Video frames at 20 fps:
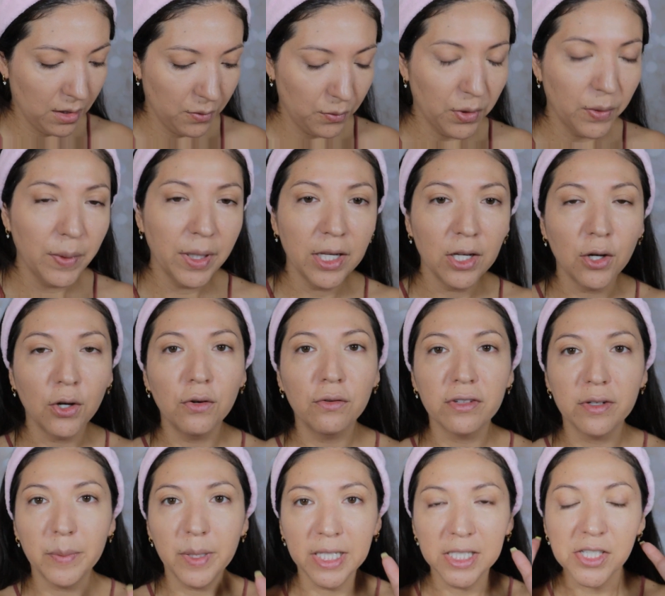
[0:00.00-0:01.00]
we went
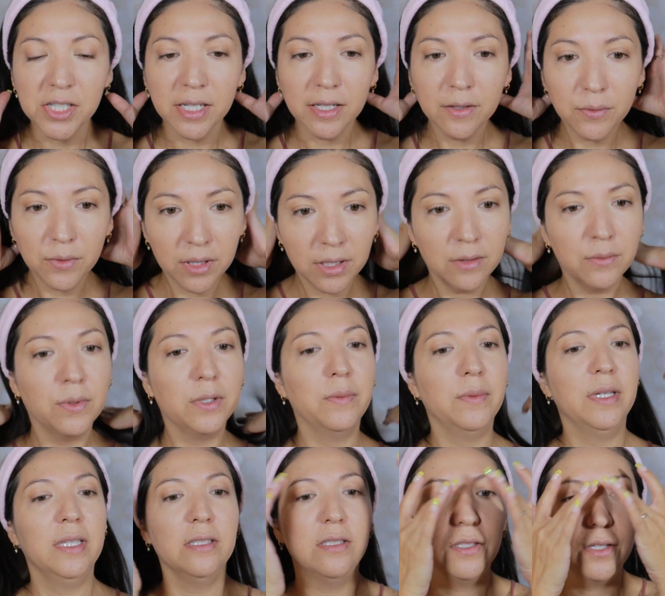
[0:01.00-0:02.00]
over budget when we
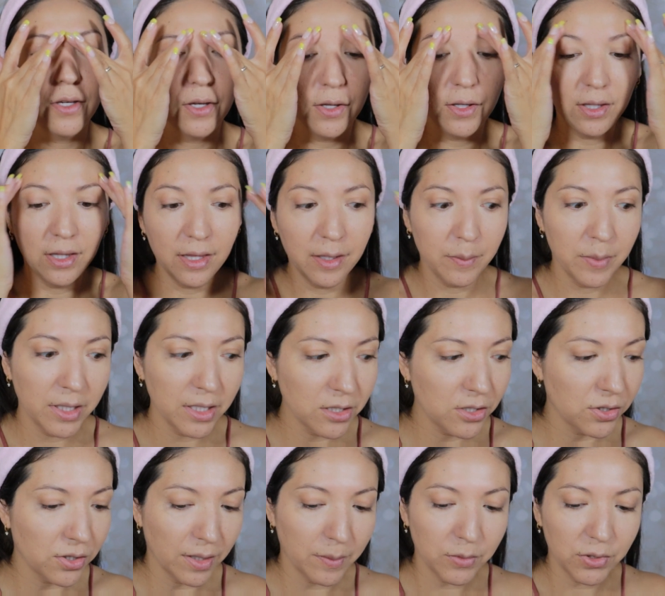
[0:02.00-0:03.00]
went to the beach,
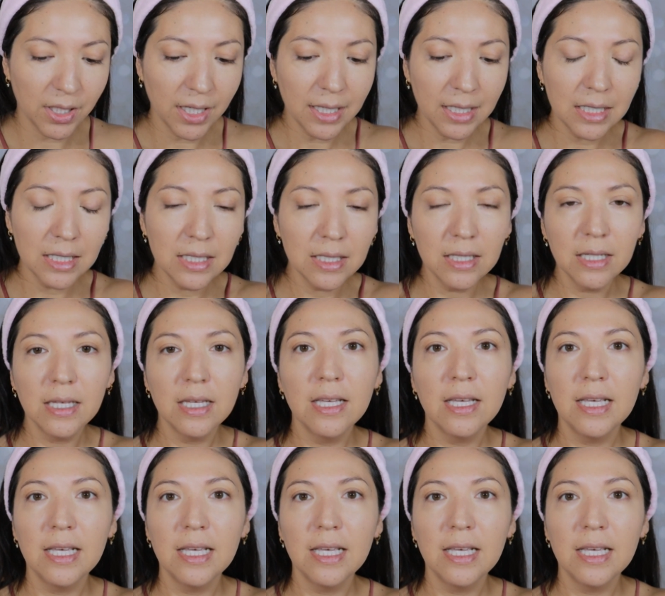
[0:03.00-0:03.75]
so I'm trying to,